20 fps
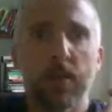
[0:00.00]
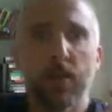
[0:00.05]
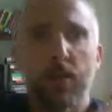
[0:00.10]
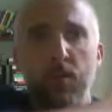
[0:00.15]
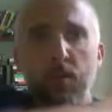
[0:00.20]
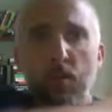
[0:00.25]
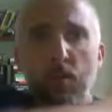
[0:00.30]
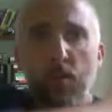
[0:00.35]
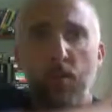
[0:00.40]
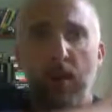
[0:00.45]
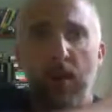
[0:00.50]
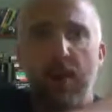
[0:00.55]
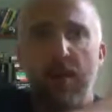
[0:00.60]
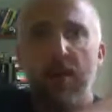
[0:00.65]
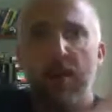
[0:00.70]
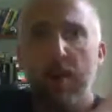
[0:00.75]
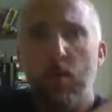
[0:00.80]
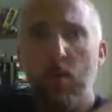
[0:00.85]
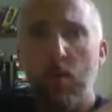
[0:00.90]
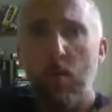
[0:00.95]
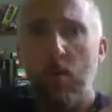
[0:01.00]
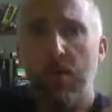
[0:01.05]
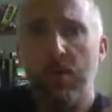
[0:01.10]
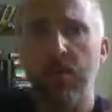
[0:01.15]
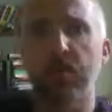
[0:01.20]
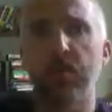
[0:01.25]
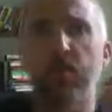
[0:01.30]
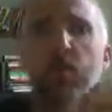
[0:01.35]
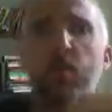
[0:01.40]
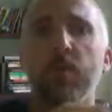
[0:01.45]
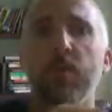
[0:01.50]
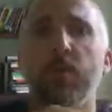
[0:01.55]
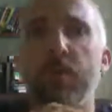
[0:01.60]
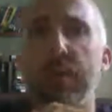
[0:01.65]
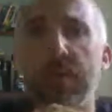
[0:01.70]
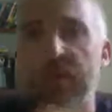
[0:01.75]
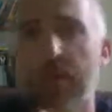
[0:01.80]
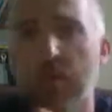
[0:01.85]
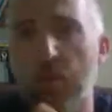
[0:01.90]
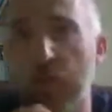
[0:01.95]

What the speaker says: So I think we're all just doing the best